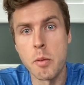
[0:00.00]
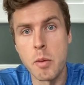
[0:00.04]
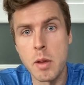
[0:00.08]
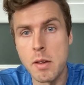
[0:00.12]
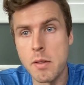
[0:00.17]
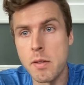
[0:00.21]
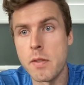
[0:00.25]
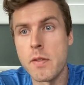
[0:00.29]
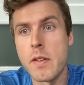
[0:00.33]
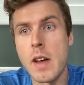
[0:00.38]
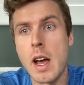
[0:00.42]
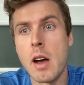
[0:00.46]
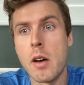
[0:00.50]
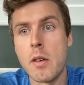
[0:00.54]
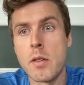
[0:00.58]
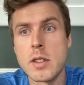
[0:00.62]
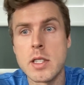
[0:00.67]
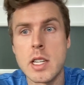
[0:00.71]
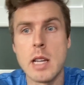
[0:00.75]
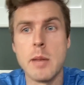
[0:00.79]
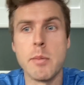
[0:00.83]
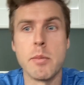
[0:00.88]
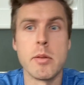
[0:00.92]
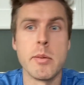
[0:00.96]
we've found
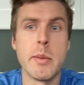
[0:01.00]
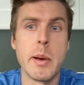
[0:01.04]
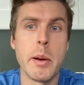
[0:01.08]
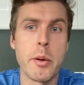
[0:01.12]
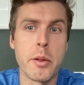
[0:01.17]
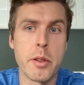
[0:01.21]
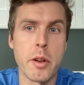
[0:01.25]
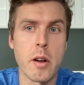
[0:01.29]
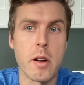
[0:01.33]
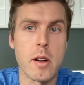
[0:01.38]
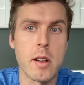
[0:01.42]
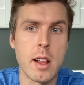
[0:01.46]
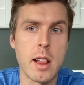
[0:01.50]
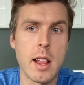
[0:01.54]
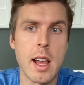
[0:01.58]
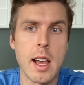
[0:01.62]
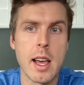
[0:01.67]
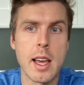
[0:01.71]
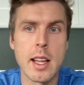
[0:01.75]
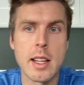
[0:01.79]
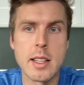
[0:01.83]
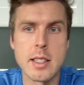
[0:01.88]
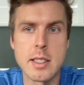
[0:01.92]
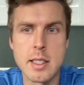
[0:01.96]
to implement with our
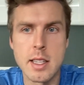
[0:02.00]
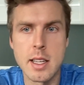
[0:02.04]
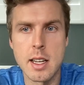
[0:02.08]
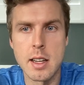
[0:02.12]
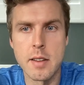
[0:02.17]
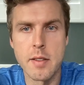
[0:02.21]
clients that